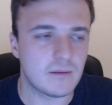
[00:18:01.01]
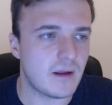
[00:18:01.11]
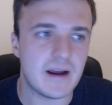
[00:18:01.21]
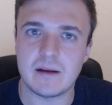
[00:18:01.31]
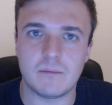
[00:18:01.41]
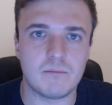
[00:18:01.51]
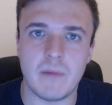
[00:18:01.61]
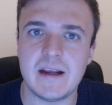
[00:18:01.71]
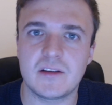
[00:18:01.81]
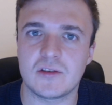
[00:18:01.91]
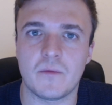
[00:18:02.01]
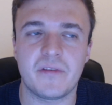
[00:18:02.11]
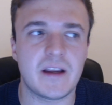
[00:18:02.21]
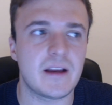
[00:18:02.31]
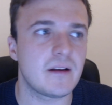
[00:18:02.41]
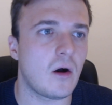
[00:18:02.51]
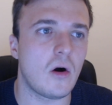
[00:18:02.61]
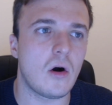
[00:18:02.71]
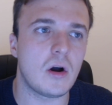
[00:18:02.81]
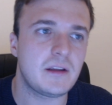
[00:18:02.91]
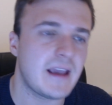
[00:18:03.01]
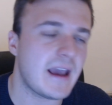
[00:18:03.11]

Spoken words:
like make something or